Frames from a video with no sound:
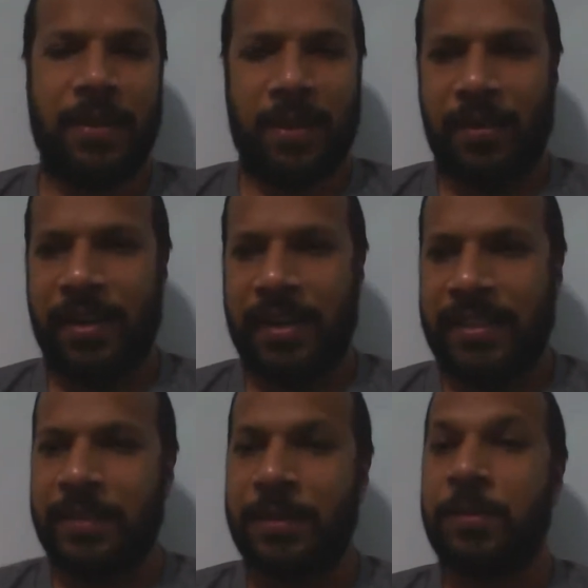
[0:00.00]
All right,
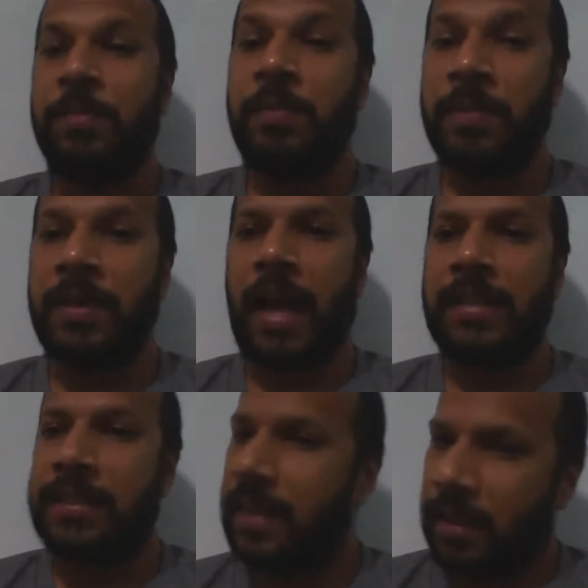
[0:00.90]
good. So
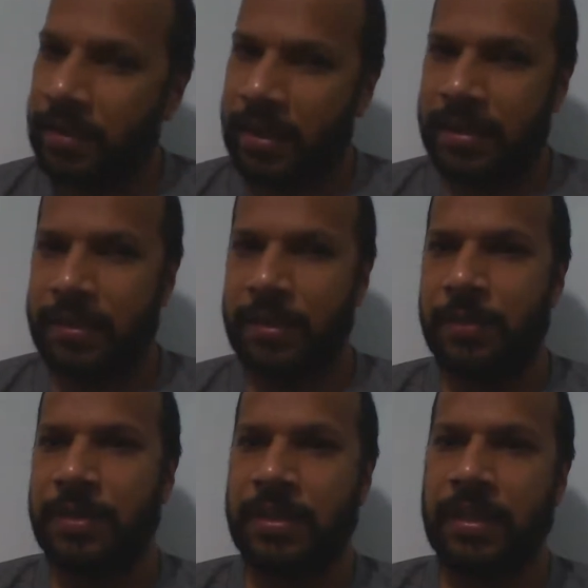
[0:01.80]
guys, take a look at it. You
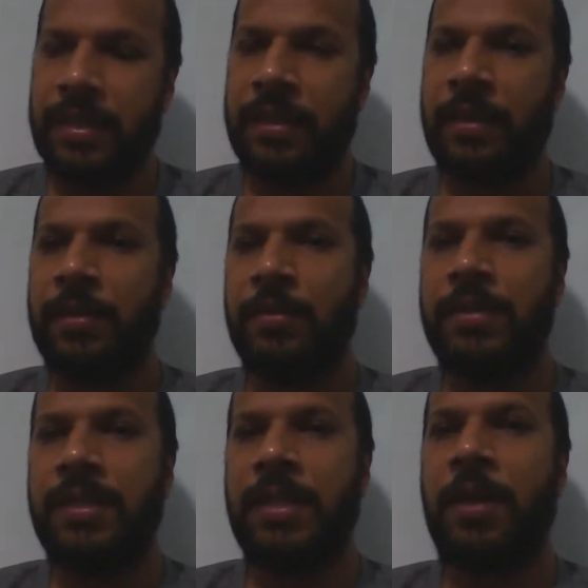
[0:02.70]
would
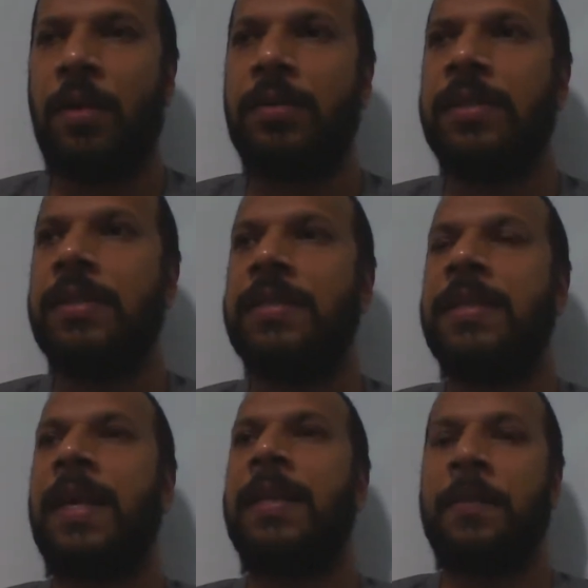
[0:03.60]
see how it is,
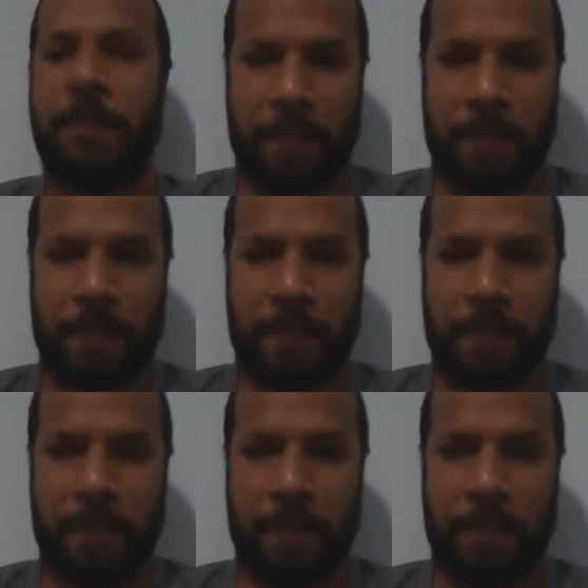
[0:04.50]
and